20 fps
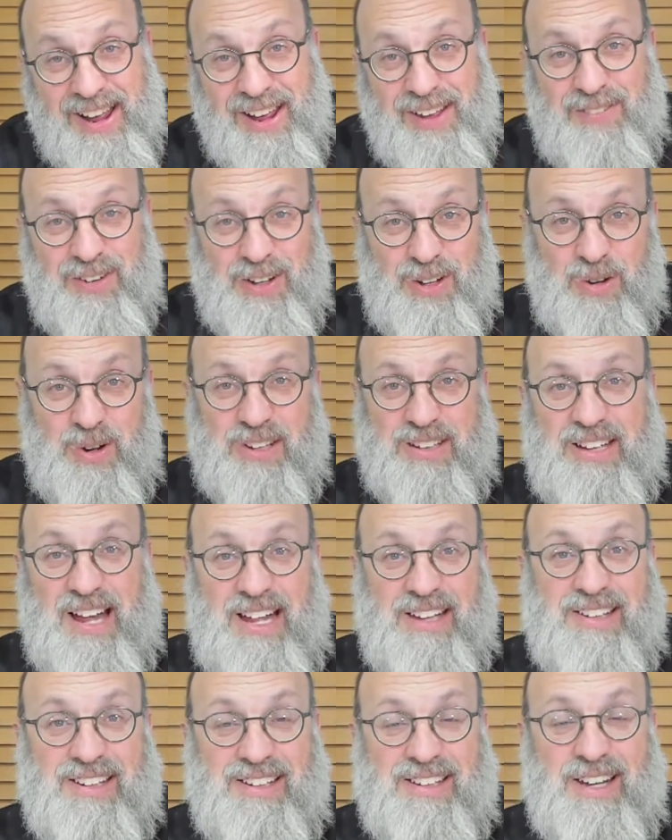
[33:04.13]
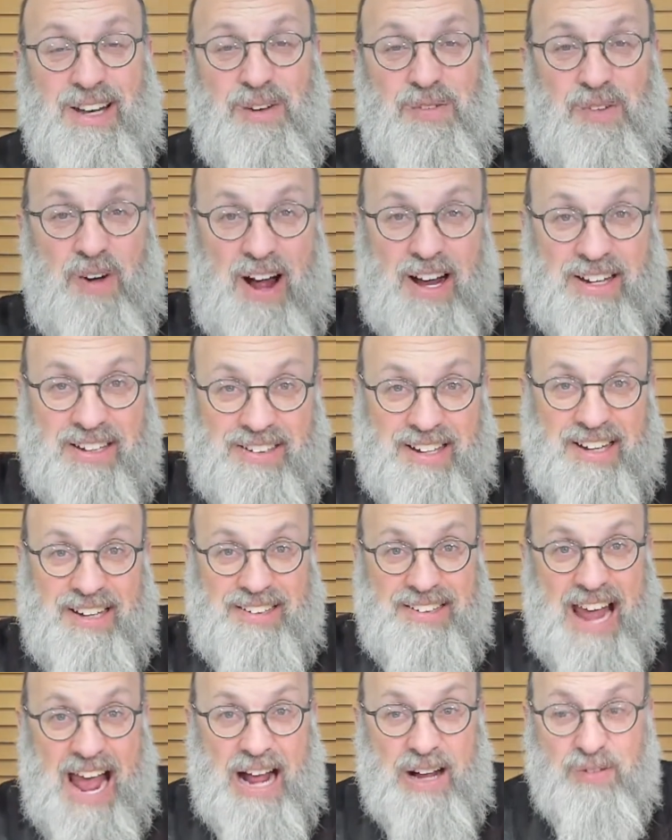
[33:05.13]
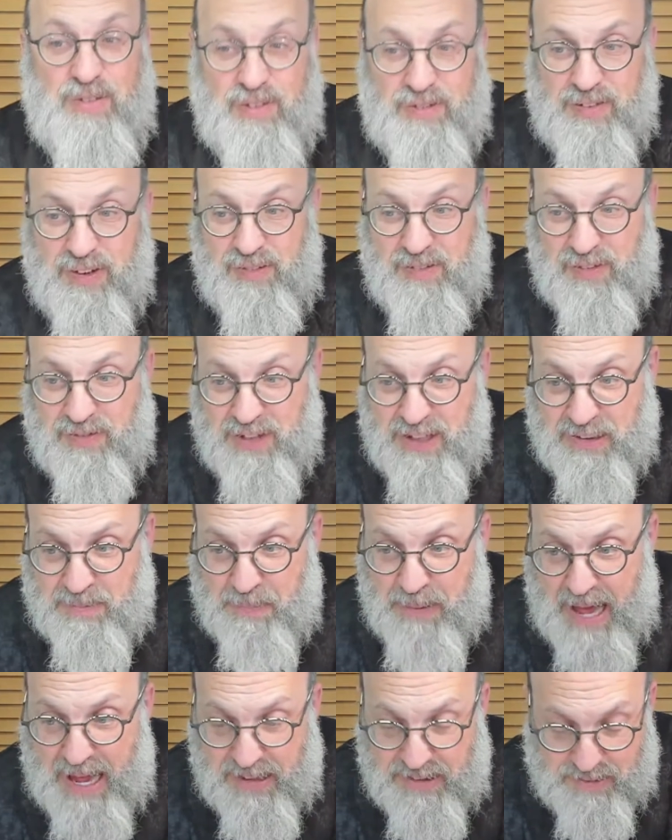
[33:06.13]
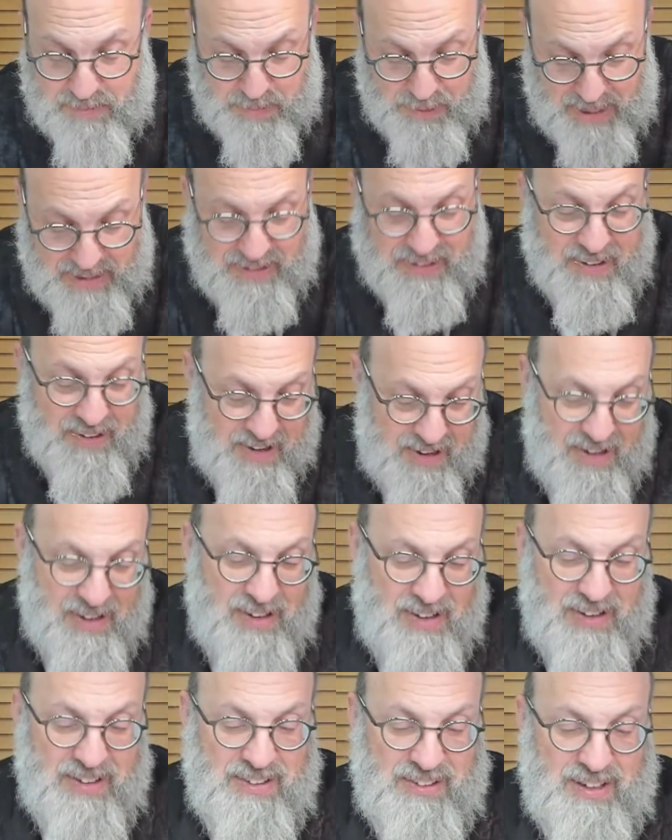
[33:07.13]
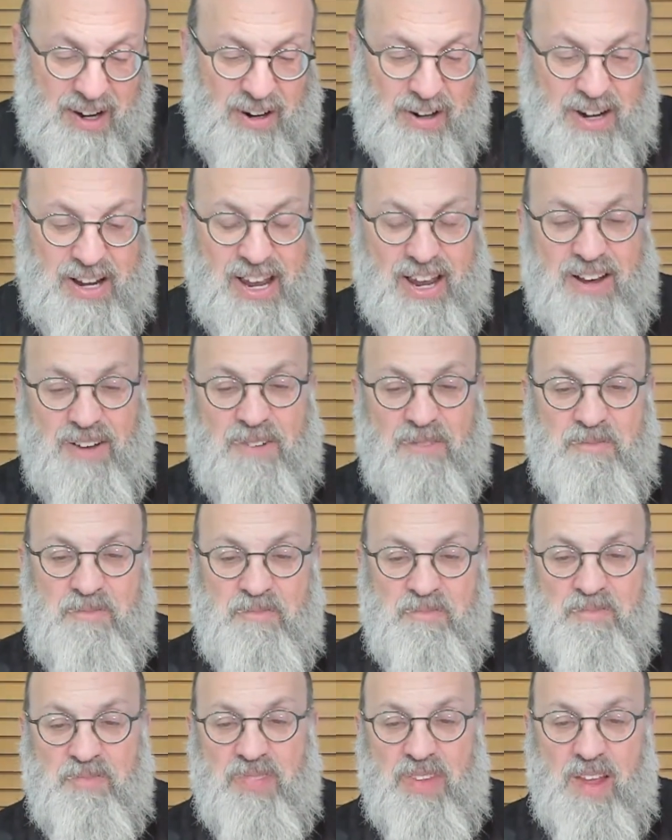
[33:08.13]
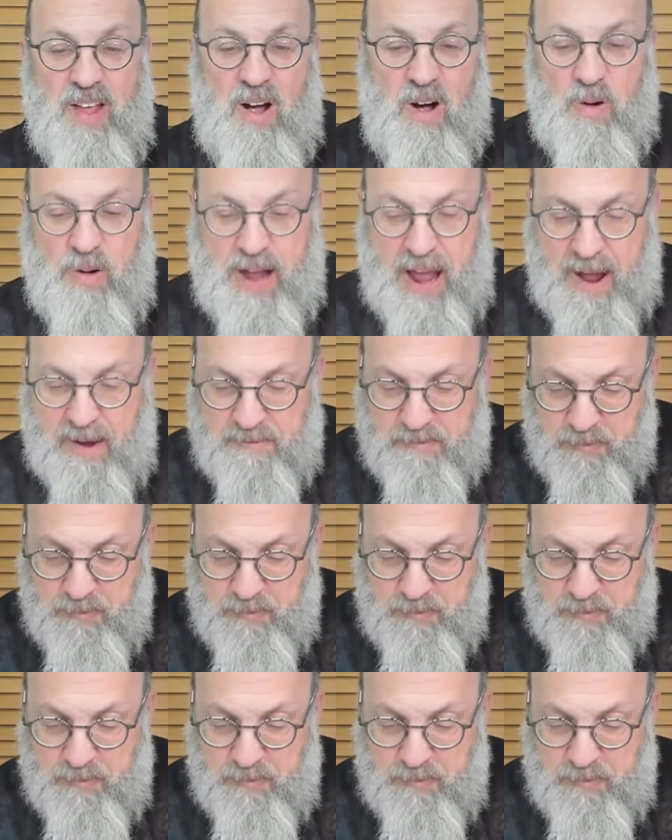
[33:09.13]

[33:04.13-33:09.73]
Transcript: you do a census and you find it's an exact 50-50 split, tzarichian. Okay.